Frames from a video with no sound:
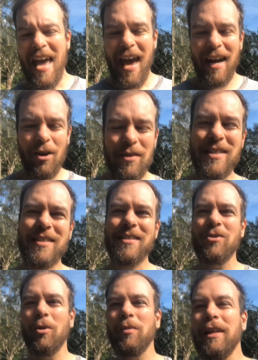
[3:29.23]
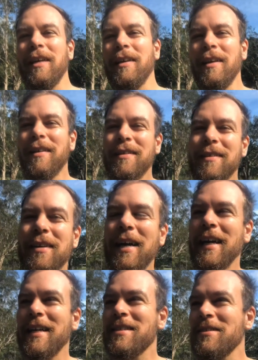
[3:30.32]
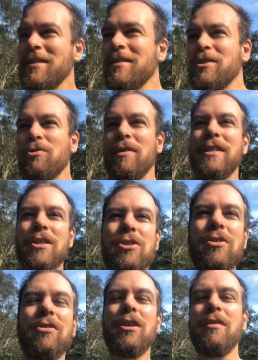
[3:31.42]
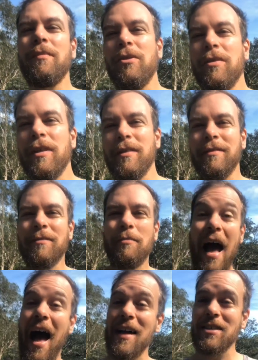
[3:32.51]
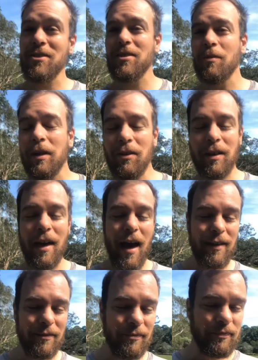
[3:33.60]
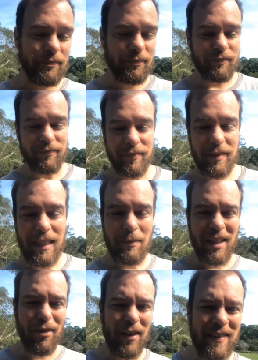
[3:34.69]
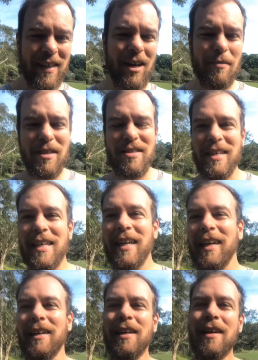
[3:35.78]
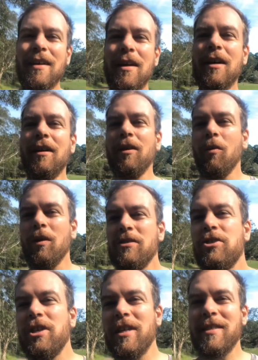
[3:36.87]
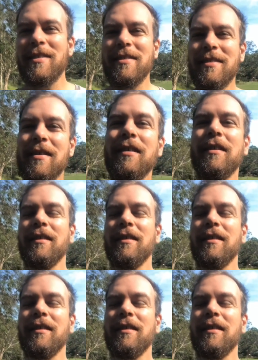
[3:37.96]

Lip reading: And I know this isn't normally, I guess, the traditional communion passage that we look at. But the thing that got me thinking was Jesus,